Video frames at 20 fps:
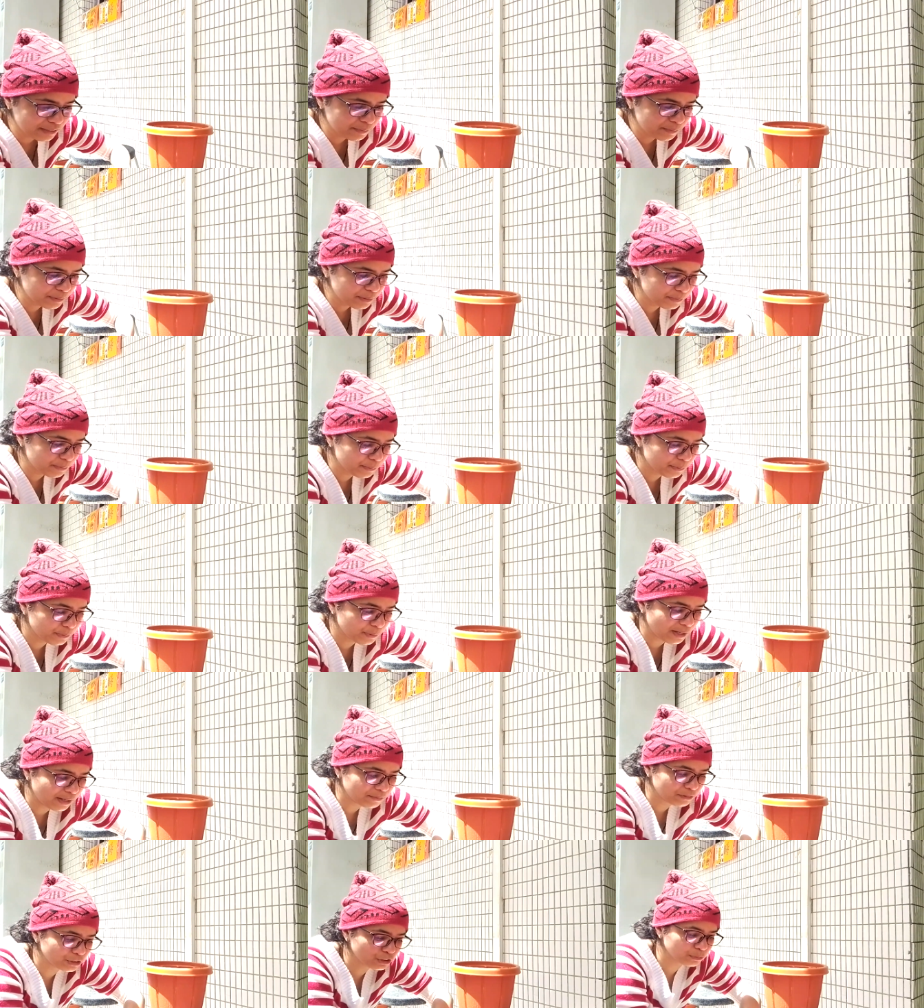even if you
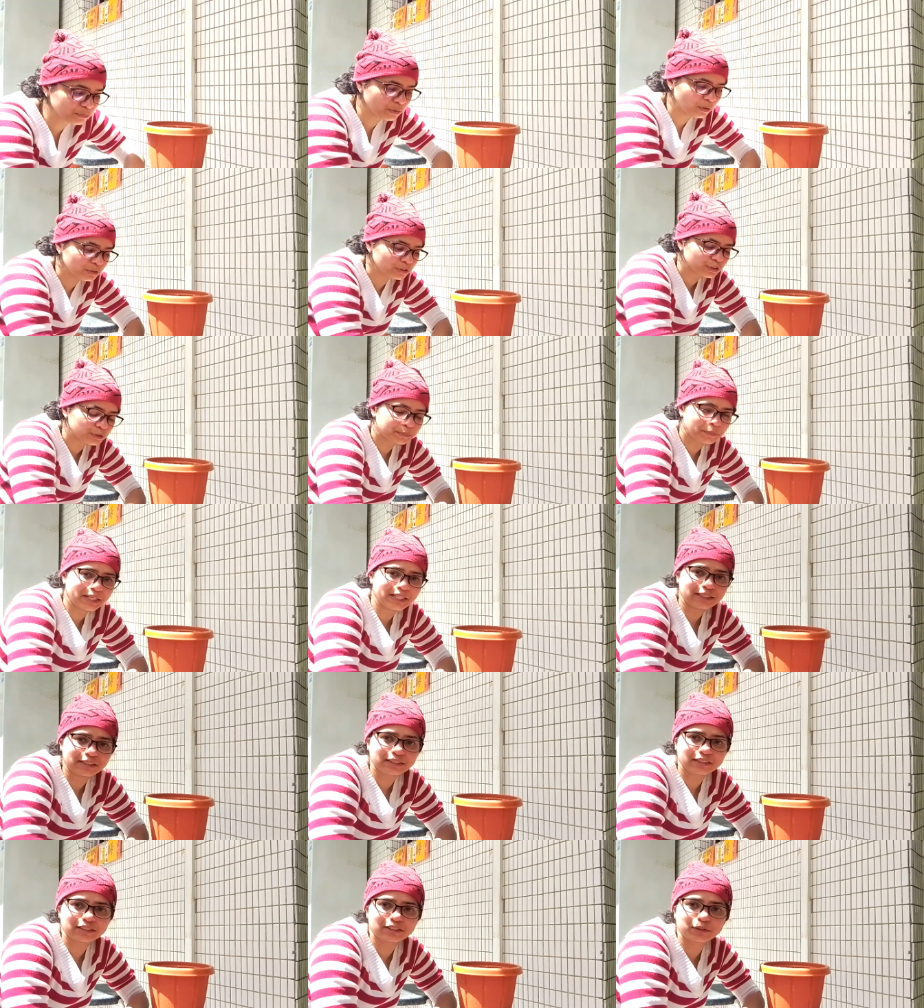have a small
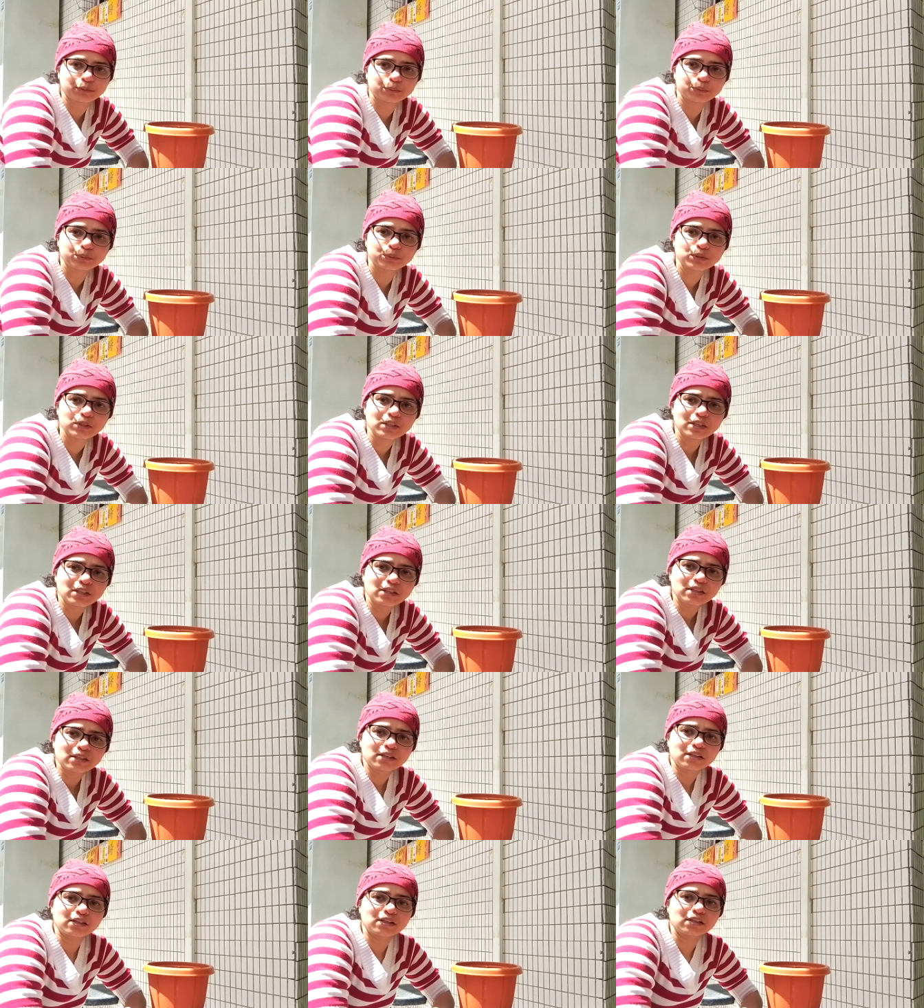space to
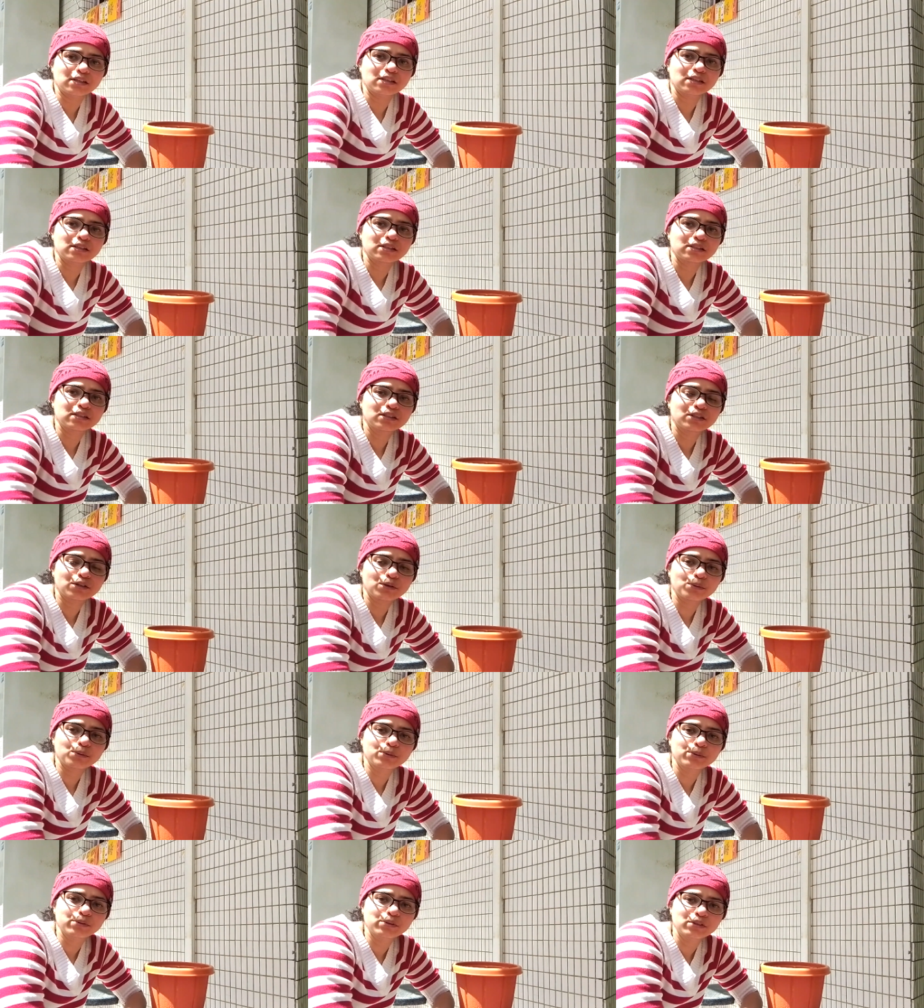
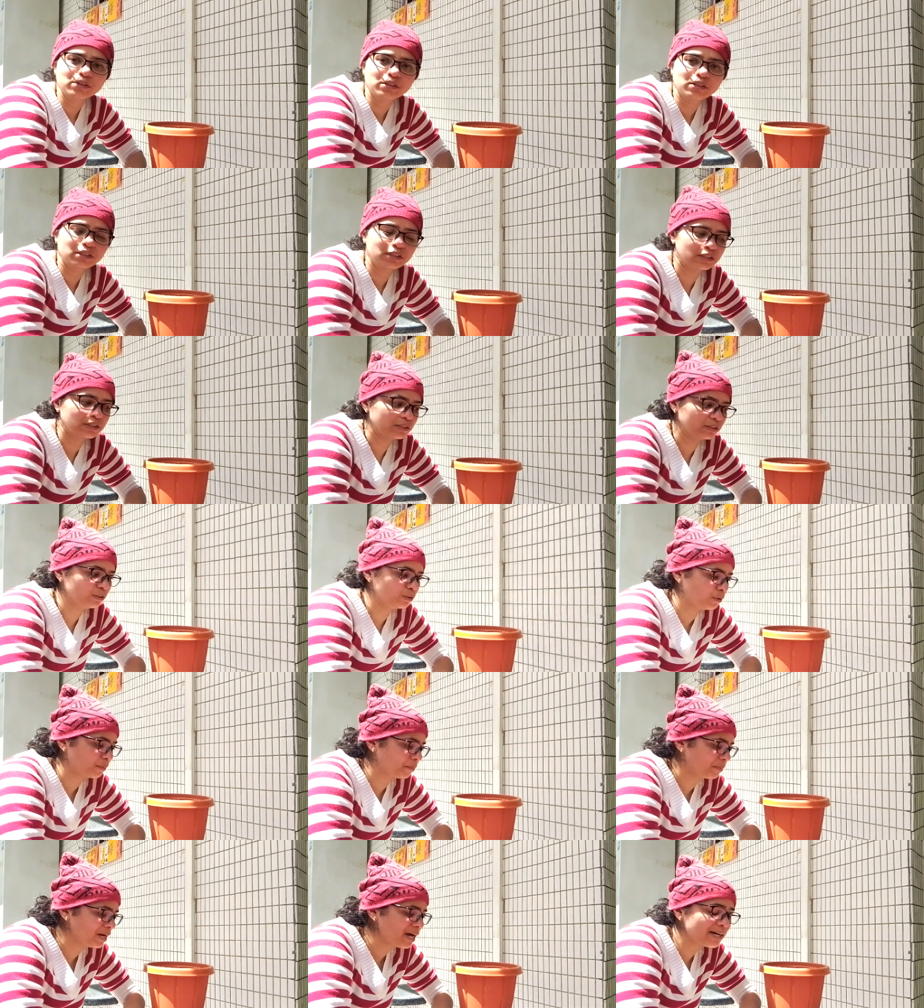grow
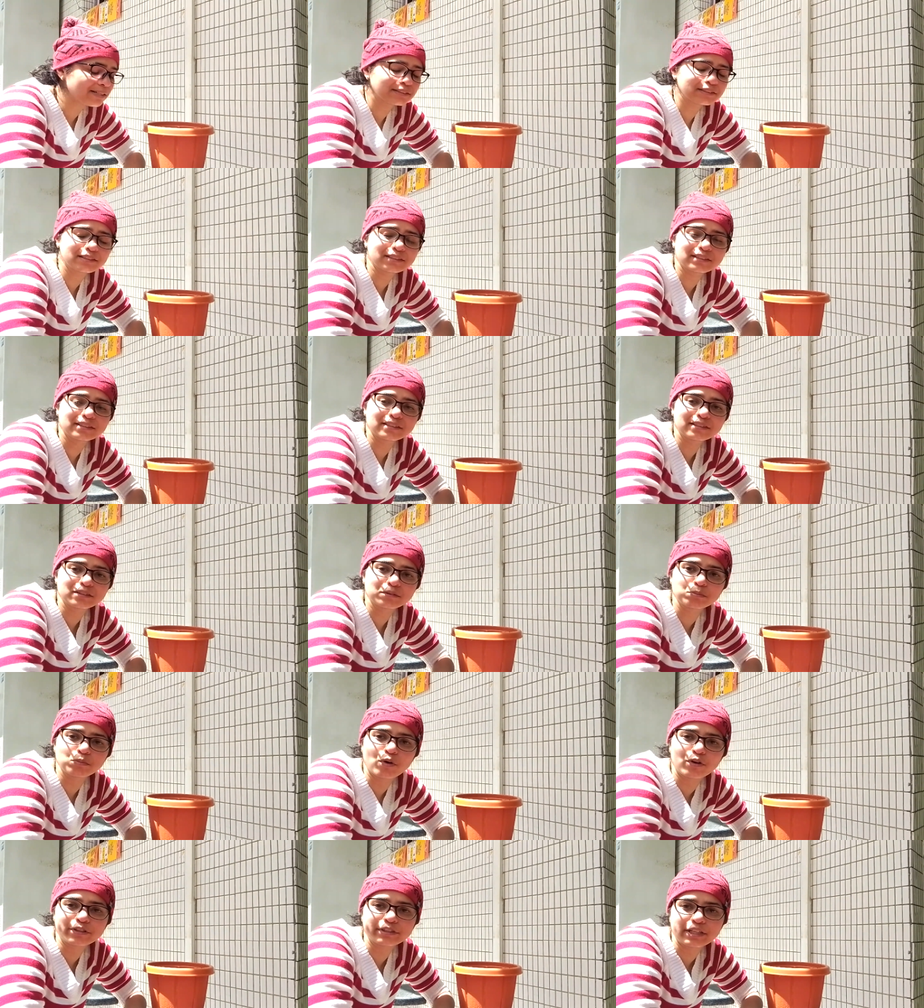your plants, is
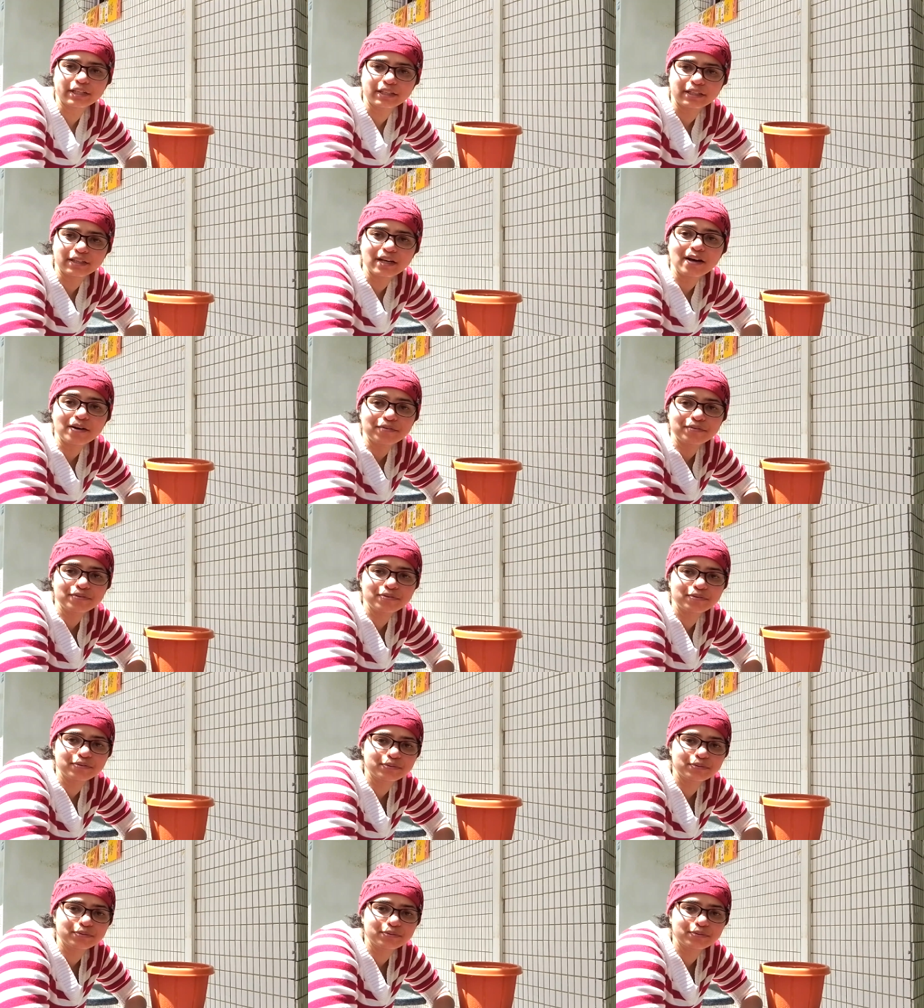more than enough.